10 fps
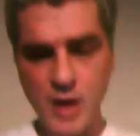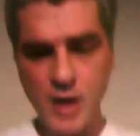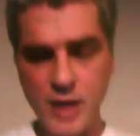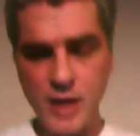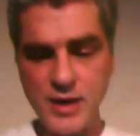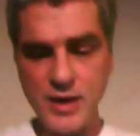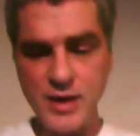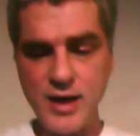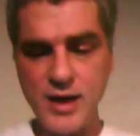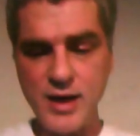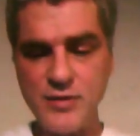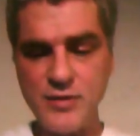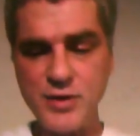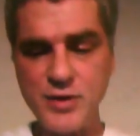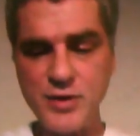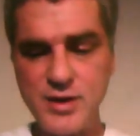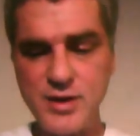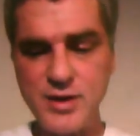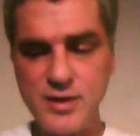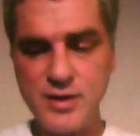I may not have everything,
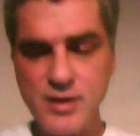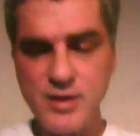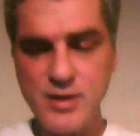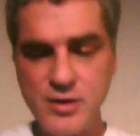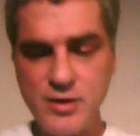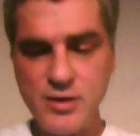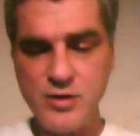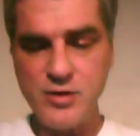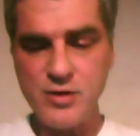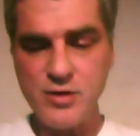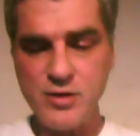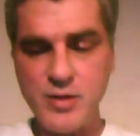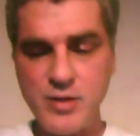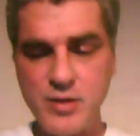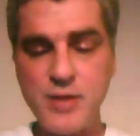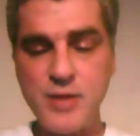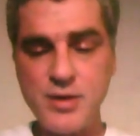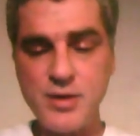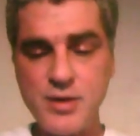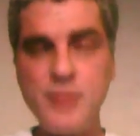but I am
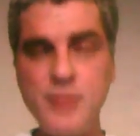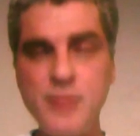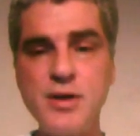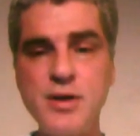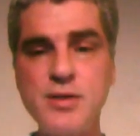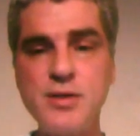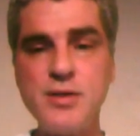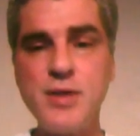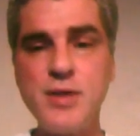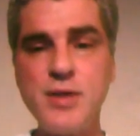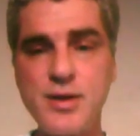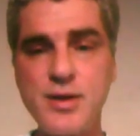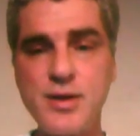still abundantly blessed.